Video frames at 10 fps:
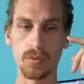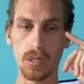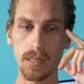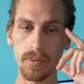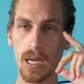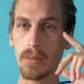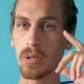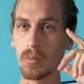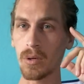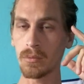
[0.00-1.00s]
I've
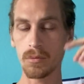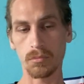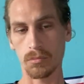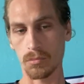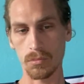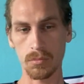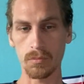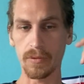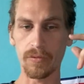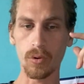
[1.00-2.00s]
been wrong
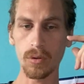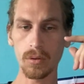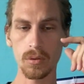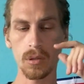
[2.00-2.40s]
before,